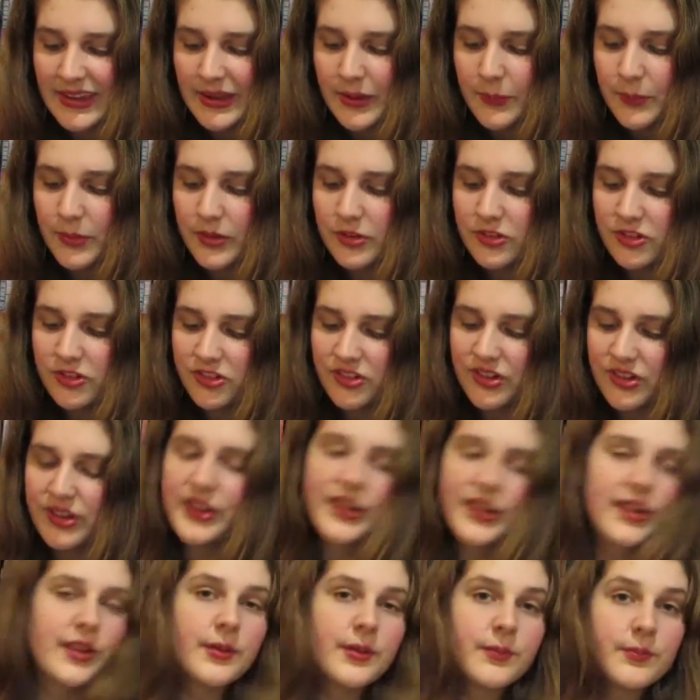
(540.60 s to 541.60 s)
But
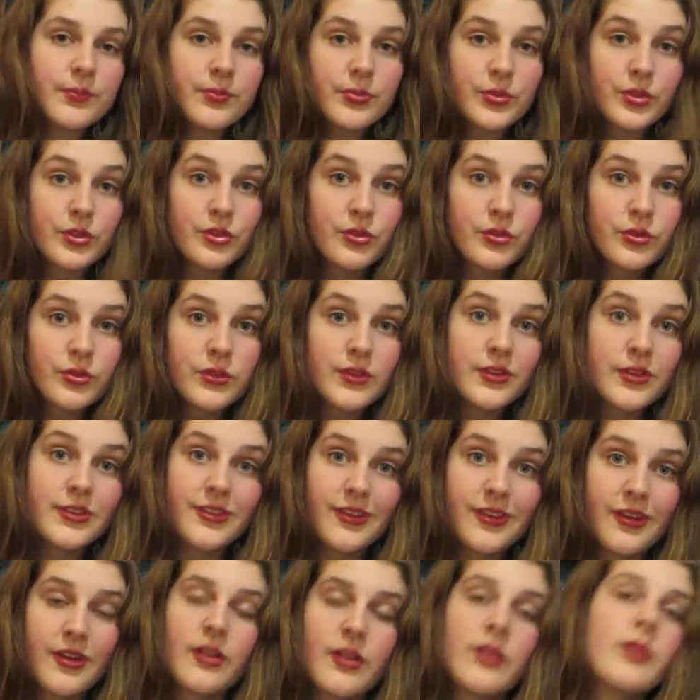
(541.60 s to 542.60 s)
she,
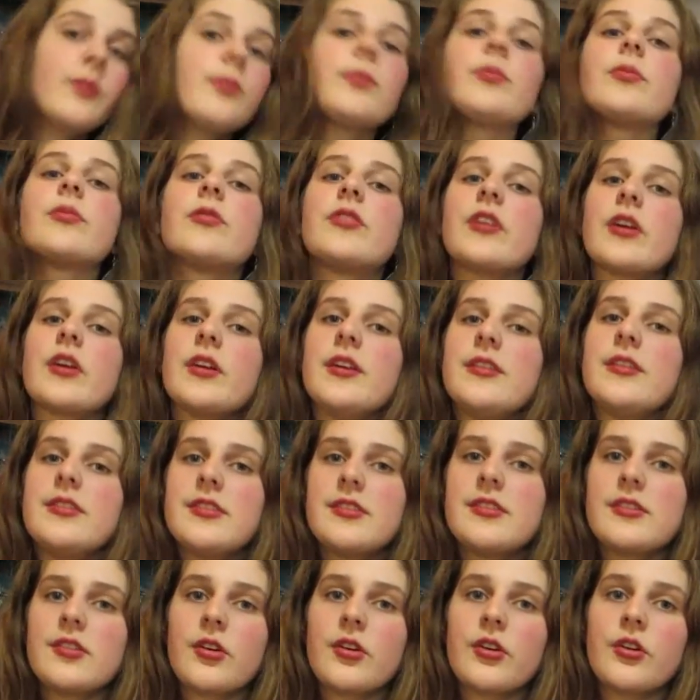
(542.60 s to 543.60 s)
still very
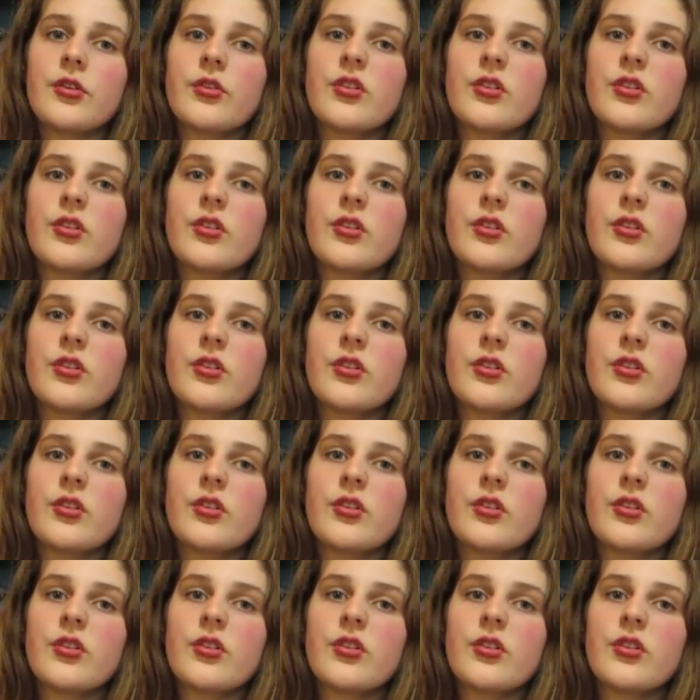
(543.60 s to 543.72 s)
stern,